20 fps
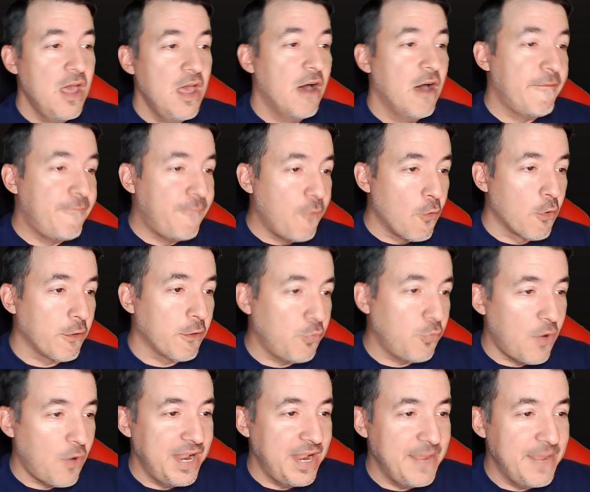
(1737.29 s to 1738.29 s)
A fourth
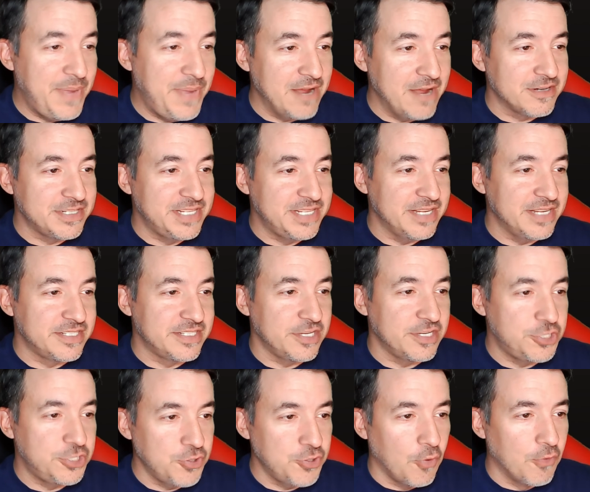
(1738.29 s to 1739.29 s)
one pierced his
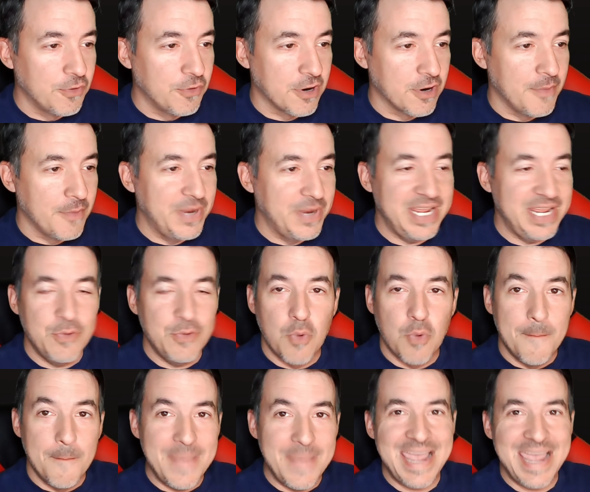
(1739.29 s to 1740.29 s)
shoulder, but he
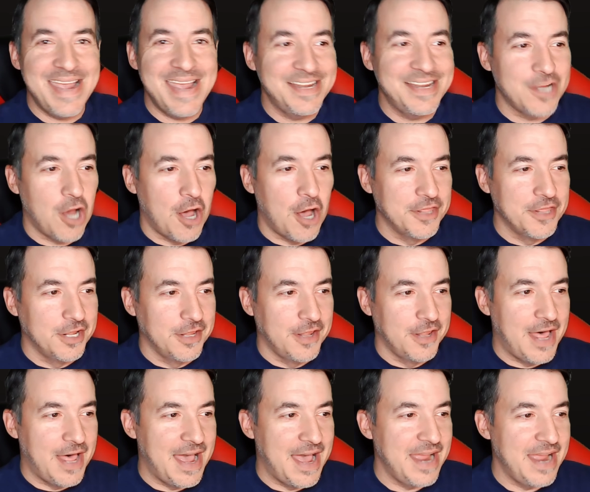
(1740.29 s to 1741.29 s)
remained on the
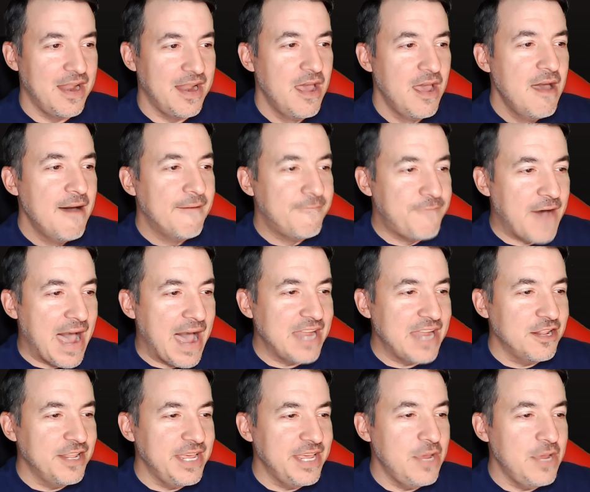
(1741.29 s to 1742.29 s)
line.
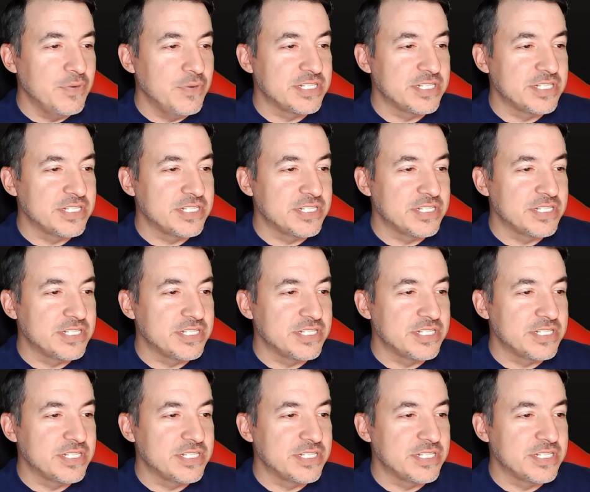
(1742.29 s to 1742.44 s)
Finally, he was